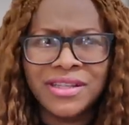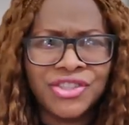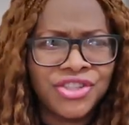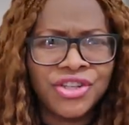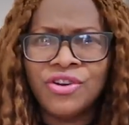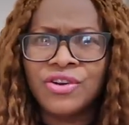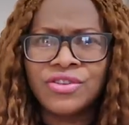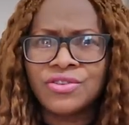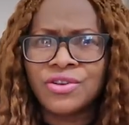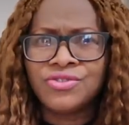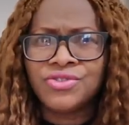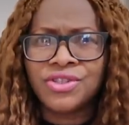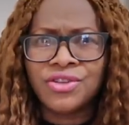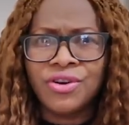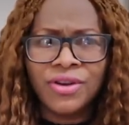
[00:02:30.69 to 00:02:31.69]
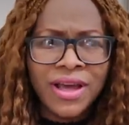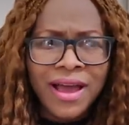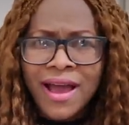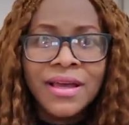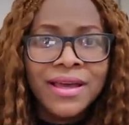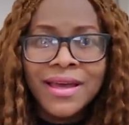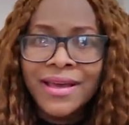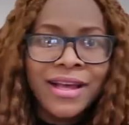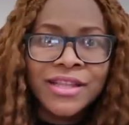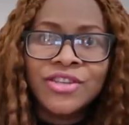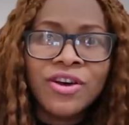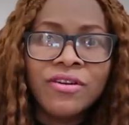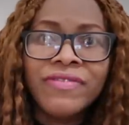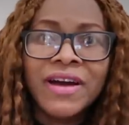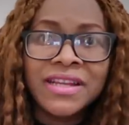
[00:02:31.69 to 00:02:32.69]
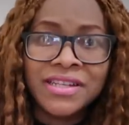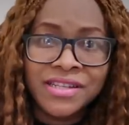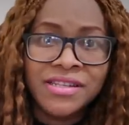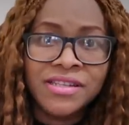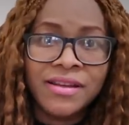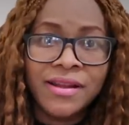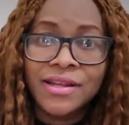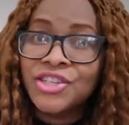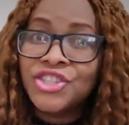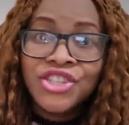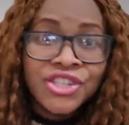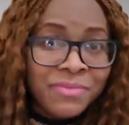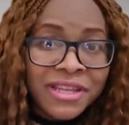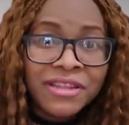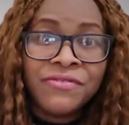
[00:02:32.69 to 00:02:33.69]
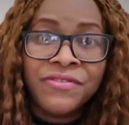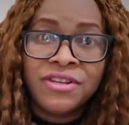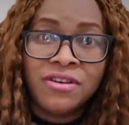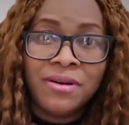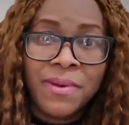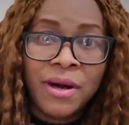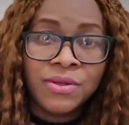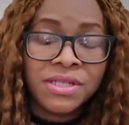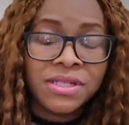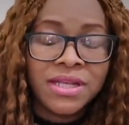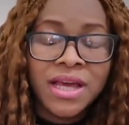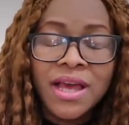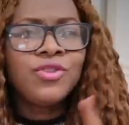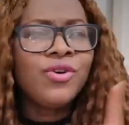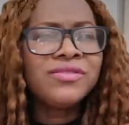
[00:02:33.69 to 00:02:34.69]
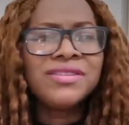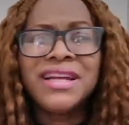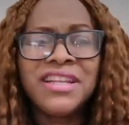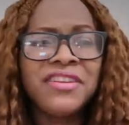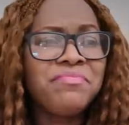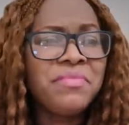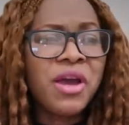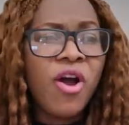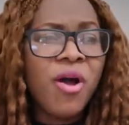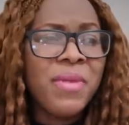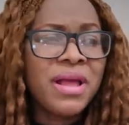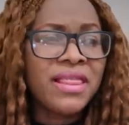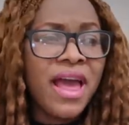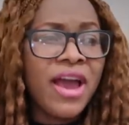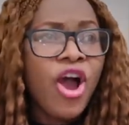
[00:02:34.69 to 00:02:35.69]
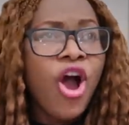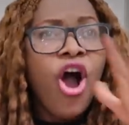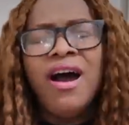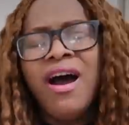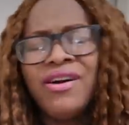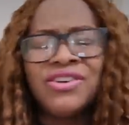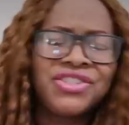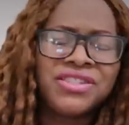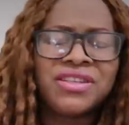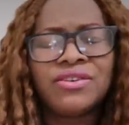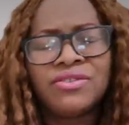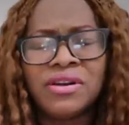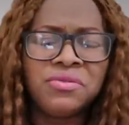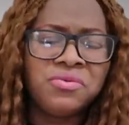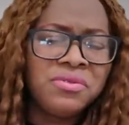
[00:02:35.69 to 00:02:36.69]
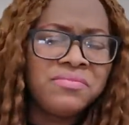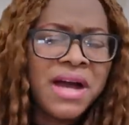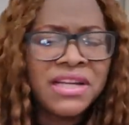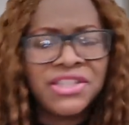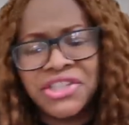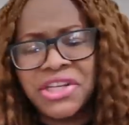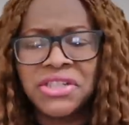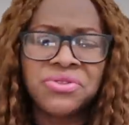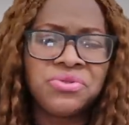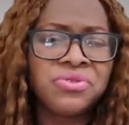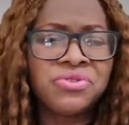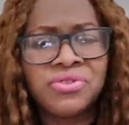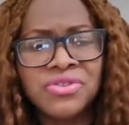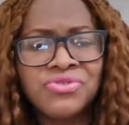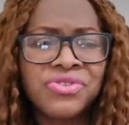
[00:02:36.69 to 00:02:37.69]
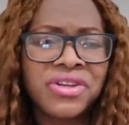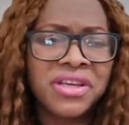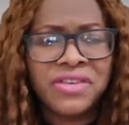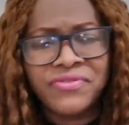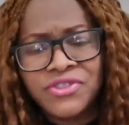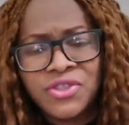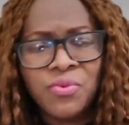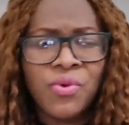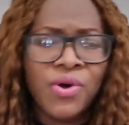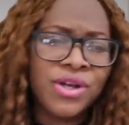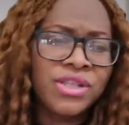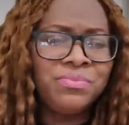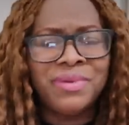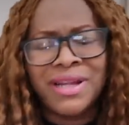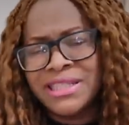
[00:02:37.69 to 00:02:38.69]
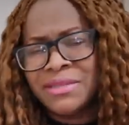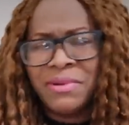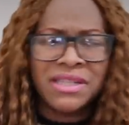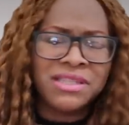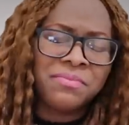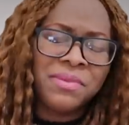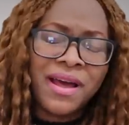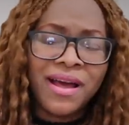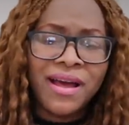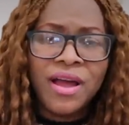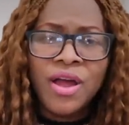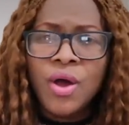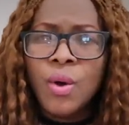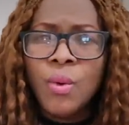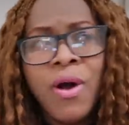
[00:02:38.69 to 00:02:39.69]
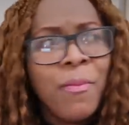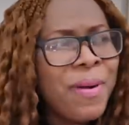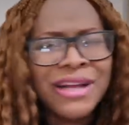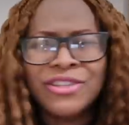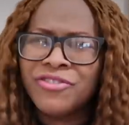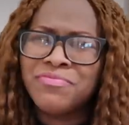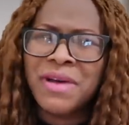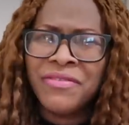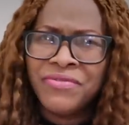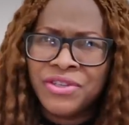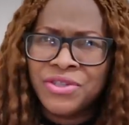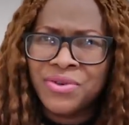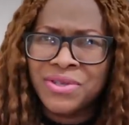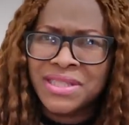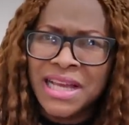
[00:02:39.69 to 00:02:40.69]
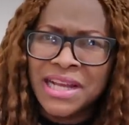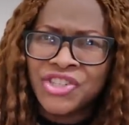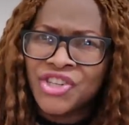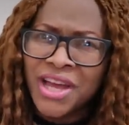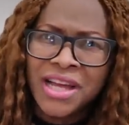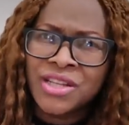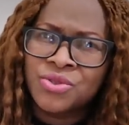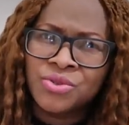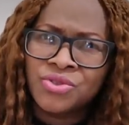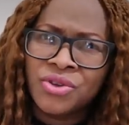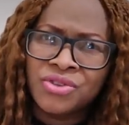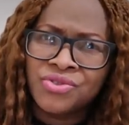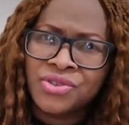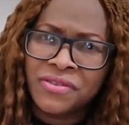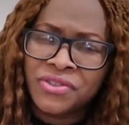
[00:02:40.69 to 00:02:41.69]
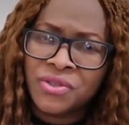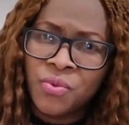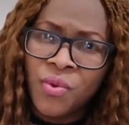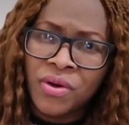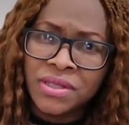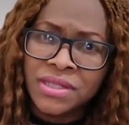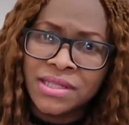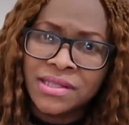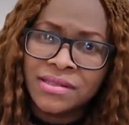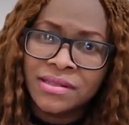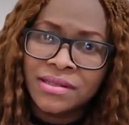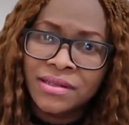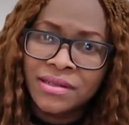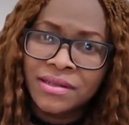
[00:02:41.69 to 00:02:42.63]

that she got surgery done. It's all over the internet. She made a video about it. Those that leave me comment like, oh, she's a grown woman, she can do surgery if she wants, blah, blah, blah, blah. What part of my video said she can't do surgery if she wants?